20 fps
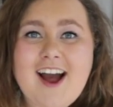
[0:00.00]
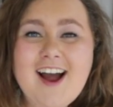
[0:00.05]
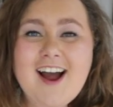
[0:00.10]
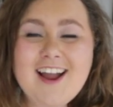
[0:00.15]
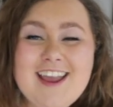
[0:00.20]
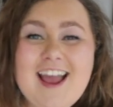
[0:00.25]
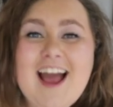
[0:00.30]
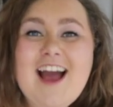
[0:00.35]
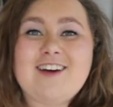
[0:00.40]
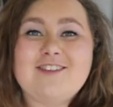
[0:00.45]
I
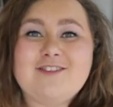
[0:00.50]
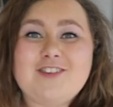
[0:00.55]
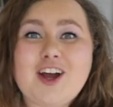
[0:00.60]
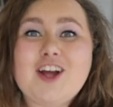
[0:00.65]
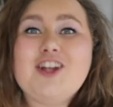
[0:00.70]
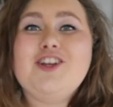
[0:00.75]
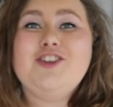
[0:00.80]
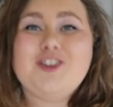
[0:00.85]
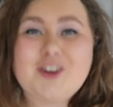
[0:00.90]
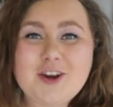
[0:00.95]
have
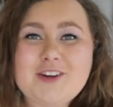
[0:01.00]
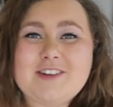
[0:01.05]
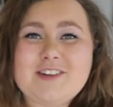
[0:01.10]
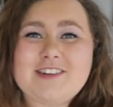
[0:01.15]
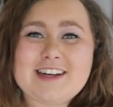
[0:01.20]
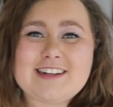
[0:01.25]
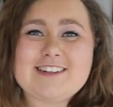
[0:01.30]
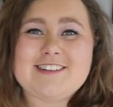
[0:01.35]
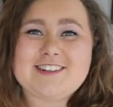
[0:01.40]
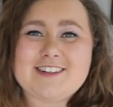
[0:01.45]
no
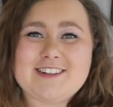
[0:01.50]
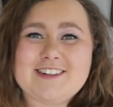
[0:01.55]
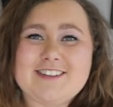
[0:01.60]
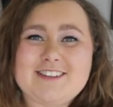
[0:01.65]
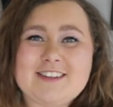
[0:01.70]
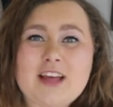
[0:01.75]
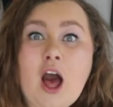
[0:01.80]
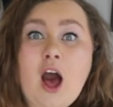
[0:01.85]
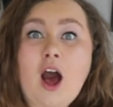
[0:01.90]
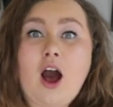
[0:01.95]

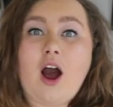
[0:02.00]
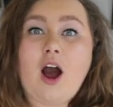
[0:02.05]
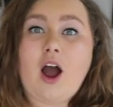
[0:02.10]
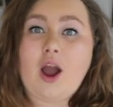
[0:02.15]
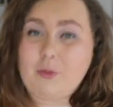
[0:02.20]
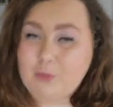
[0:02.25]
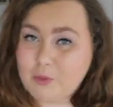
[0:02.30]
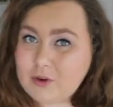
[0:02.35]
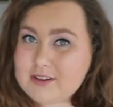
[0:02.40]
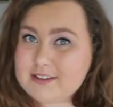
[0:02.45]
tattoos.
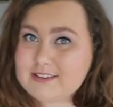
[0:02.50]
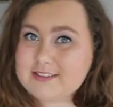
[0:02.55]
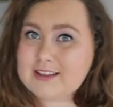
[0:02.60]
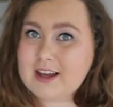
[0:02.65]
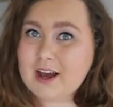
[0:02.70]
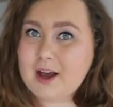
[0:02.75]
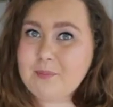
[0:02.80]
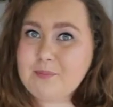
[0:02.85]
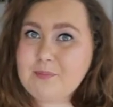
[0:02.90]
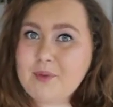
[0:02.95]
I want
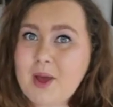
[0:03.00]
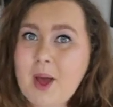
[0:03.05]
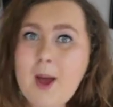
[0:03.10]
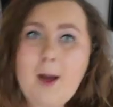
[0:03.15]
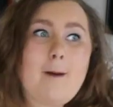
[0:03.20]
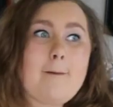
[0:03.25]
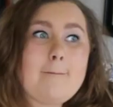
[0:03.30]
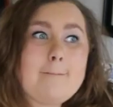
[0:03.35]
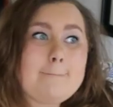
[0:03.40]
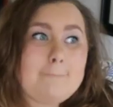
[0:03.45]
some,
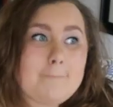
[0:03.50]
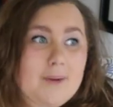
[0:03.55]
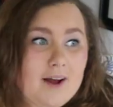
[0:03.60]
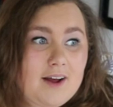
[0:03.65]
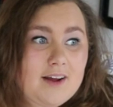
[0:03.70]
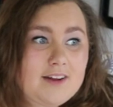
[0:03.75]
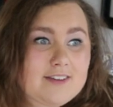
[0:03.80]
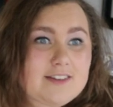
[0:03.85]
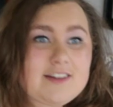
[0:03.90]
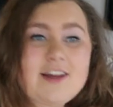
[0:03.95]

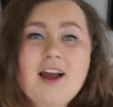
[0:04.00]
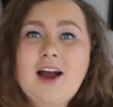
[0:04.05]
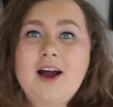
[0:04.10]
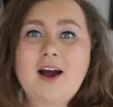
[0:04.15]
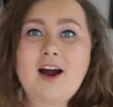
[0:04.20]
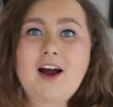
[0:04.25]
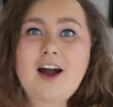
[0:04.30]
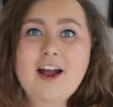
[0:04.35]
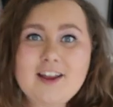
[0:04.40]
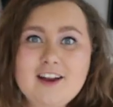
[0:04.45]
but
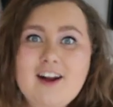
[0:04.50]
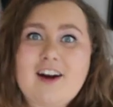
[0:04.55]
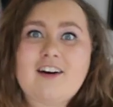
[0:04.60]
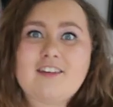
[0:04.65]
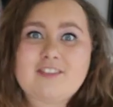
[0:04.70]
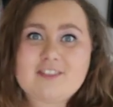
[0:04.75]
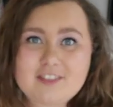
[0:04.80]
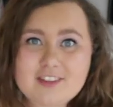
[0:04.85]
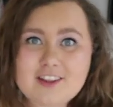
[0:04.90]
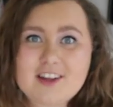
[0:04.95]
I
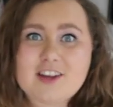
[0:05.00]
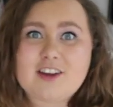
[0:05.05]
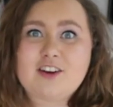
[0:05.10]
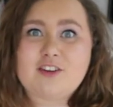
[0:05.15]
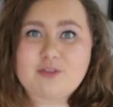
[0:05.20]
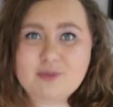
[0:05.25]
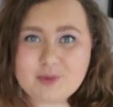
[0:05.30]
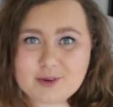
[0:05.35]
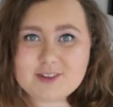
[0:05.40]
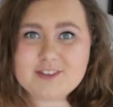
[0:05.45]
can't think
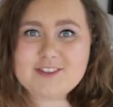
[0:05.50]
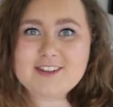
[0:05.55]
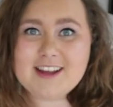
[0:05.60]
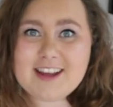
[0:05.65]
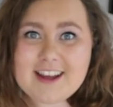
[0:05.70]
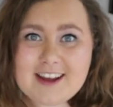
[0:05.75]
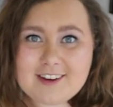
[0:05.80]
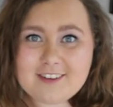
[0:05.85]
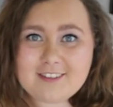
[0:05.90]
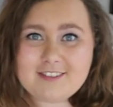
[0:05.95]
of what to
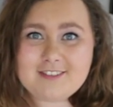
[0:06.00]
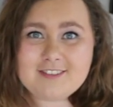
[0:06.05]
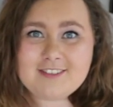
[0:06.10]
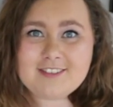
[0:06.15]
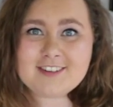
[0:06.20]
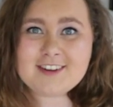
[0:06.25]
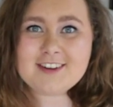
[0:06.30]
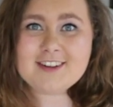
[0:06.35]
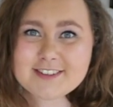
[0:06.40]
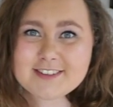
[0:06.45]
have.
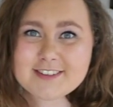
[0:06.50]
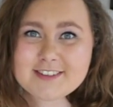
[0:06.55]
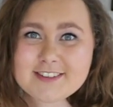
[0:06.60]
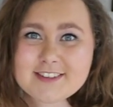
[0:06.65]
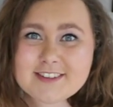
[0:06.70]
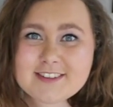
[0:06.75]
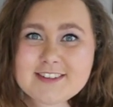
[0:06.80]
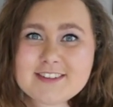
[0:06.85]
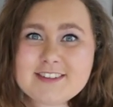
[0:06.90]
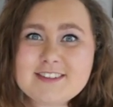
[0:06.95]

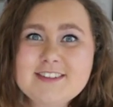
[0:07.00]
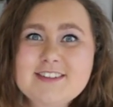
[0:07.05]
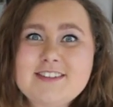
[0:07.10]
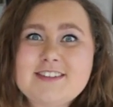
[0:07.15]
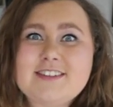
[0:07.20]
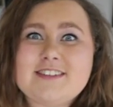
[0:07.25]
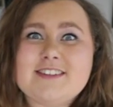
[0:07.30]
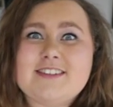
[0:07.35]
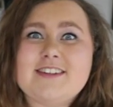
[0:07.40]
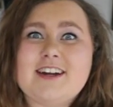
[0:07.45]

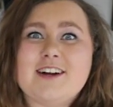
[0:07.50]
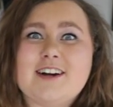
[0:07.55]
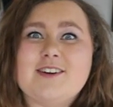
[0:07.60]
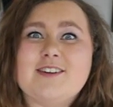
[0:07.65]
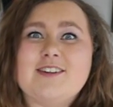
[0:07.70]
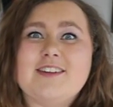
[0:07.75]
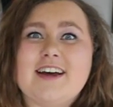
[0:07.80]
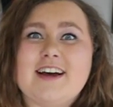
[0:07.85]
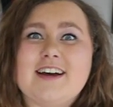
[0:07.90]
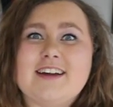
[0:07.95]
Still stuck
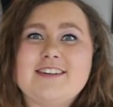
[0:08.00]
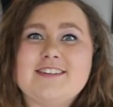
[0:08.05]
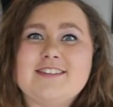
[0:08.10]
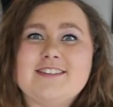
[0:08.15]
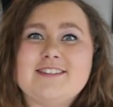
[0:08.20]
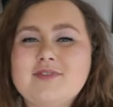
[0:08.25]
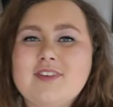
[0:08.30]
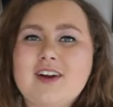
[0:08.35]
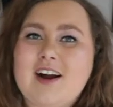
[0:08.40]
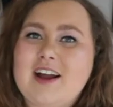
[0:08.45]
on that.
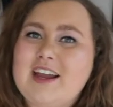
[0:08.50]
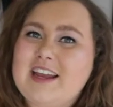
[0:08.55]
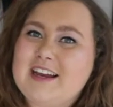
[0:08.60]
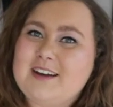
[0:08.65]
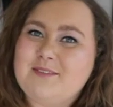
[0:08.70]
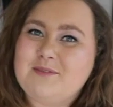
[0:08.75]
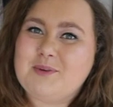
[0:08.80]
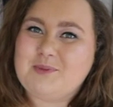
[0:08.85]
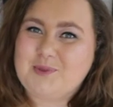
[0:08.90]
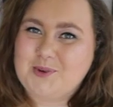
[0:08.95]
I
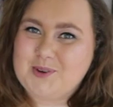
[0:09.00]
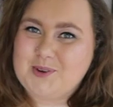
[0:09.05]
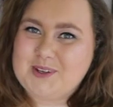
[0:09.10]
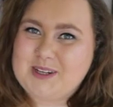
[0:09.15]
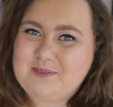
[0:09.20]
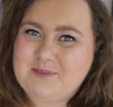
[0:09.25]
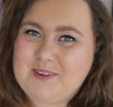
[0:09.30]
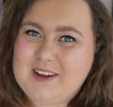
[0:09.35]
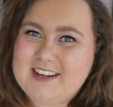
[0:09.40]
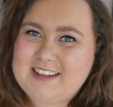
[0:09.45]
am a
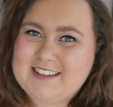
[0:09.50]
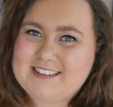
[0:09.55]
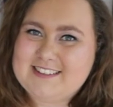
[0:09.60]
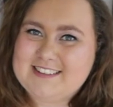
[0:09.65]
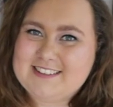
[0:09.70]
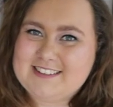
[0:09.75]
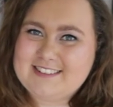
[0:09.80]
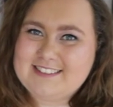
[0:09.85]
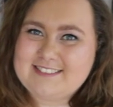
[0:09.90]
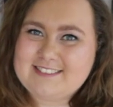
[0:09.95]
morning
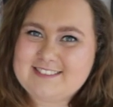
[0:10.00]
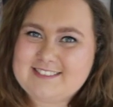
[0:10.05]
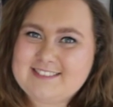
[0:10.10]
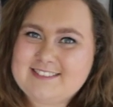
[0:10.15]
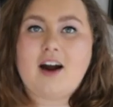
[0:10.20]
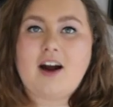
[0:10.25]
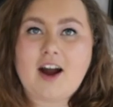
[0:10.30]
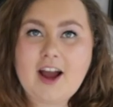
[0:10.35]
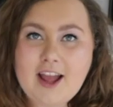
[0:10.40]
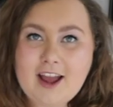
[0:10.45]
person.
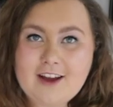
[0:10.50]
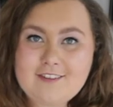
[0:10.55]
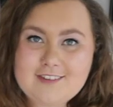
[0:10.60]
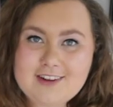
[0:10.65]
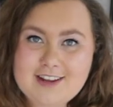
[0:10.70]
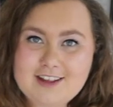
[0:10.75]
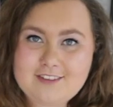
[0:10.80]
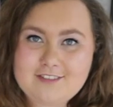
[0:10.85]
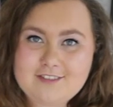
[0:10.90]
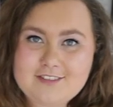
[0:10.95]
I have
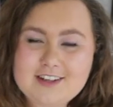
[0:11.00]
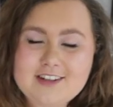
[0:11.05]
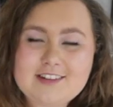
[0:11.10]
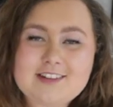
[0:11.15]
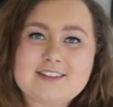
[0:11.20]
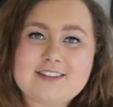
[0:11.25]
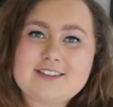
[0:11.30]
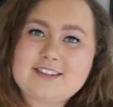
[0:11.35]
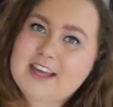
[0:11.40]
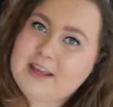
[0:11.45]
lived in
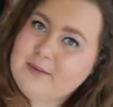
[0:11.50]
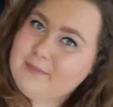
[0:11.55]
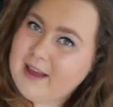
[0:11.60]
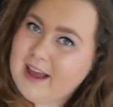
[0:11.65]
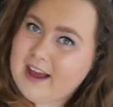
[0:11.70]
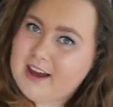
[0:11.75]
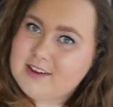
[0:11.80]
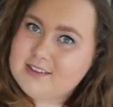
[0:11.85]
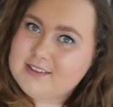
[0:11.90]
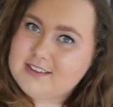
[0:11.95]
the same
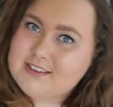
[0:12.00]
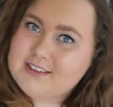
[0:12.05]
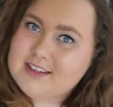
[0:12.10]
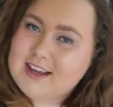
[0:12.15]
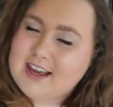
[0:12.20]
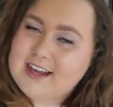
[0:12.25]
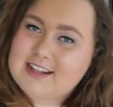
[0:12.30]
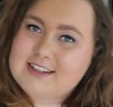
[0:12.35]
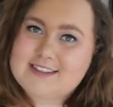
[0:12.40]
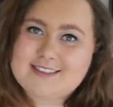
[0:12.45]
house
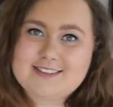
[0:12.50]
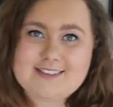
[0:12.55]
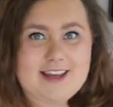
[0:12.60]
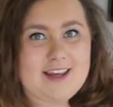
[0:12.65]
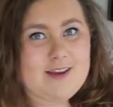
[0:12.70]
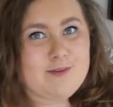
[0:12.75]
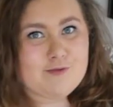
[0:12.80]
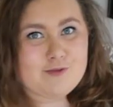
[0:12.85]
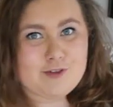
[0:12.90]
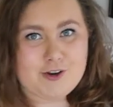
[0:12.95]
and the
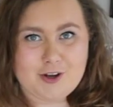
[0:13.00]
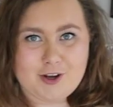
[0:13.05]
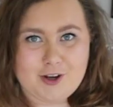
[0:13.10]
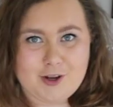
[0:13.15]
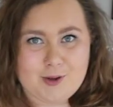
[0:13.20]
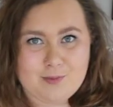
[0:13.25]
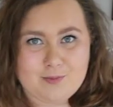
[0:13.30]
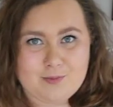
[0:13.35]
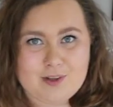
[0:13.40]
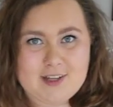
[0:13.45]
same
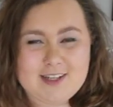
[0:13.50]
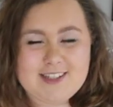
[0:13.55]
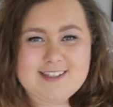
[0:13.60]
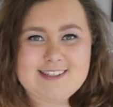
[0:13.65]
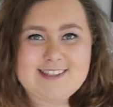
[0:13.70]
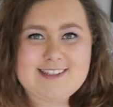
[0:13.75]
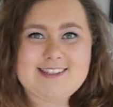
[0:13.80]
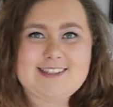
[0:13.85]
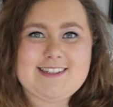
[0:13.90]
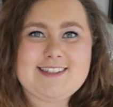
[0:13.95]
room
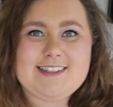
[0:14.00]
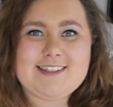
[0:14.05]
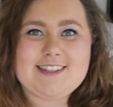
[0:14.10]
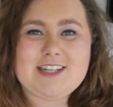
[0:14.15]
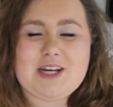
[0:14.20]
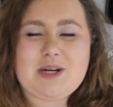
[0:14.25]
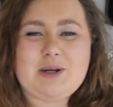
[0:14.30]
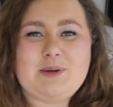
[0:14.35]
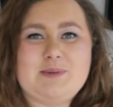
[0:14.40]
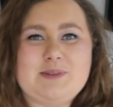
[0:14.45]
since
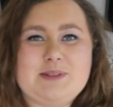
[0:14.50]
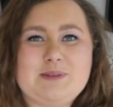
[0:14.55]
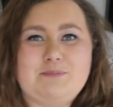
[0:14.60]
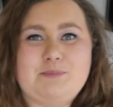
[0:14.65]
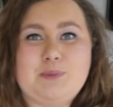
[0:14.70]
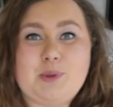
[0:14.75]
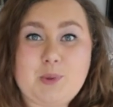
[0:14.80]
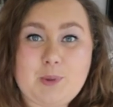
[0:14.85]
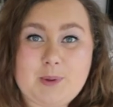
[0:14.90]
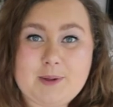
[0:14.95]
I was
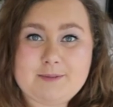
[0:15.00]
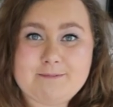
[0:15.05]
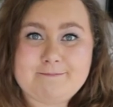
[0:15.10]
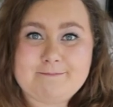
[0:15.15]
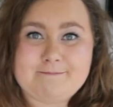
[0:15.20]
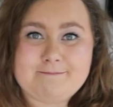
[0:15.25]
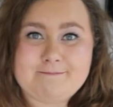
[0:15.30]
born.